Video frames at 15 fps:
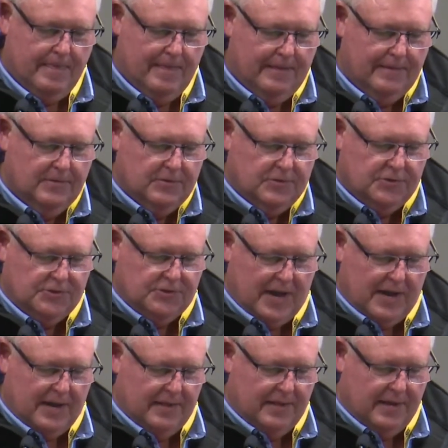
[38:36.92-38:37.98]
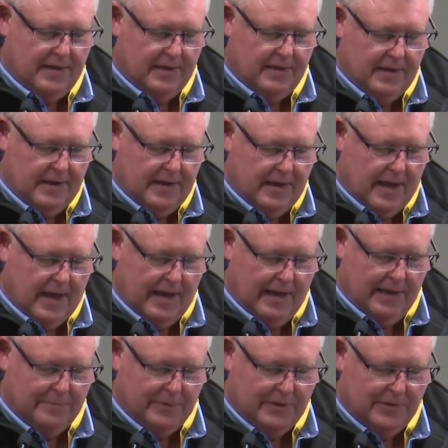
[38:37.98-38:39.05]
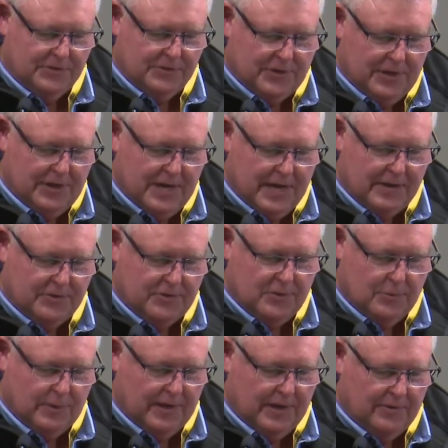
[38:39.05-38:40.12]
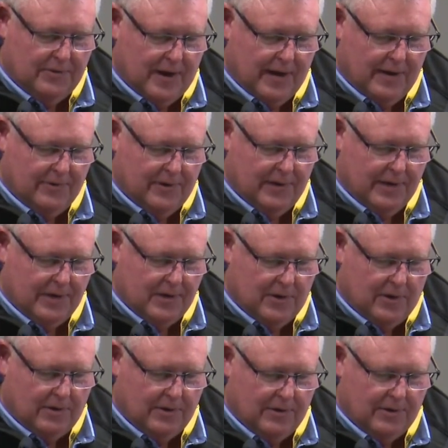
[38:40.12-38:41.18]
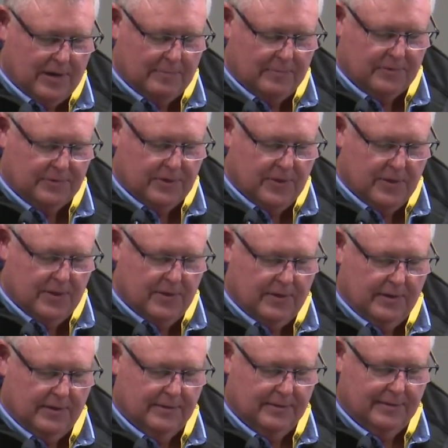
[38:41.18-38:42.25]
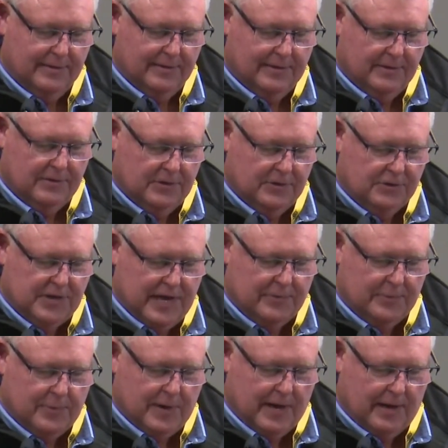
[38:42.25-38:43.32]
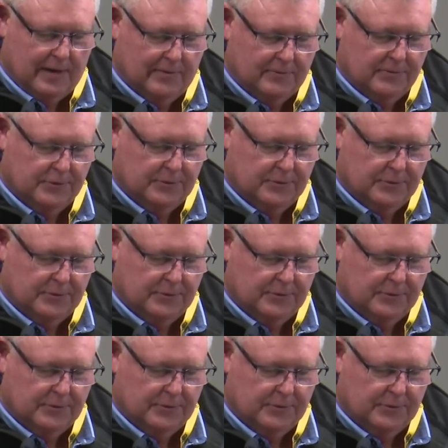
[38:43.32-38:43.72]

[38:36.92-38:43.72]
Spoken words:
Son of the ANBC National winning grey-green cock who come 3rd in New South Wales.